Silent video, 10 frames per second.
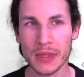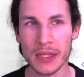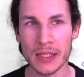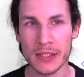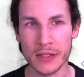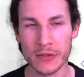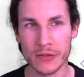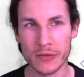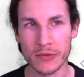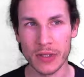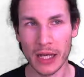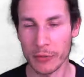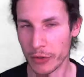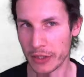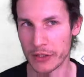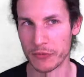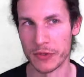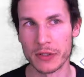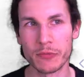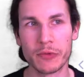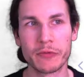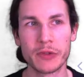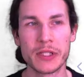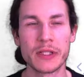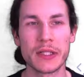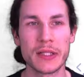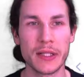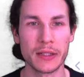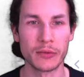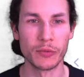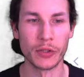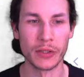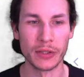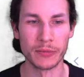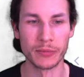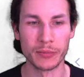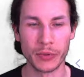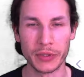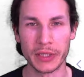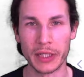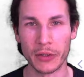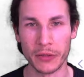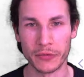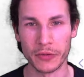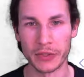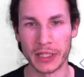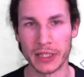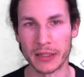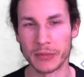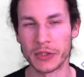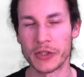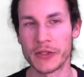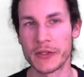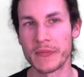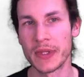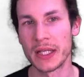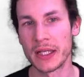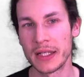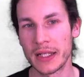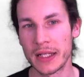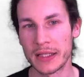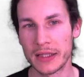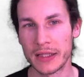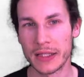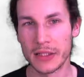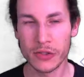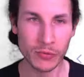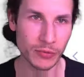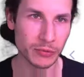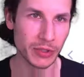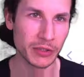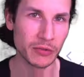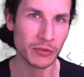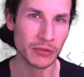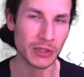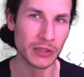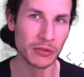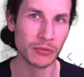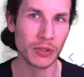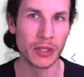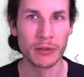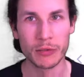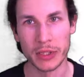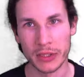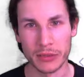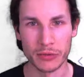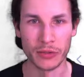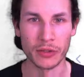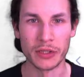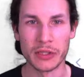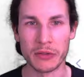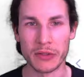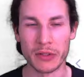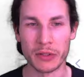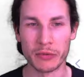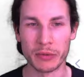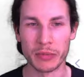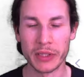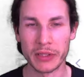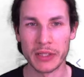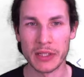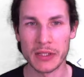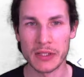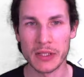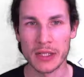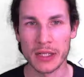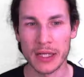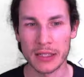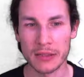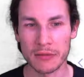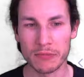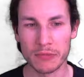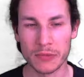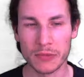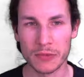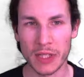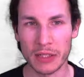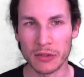So I work at SUSE and we've recently started building a lot of container images. And the issue we run into, we continuously rebuild these, and then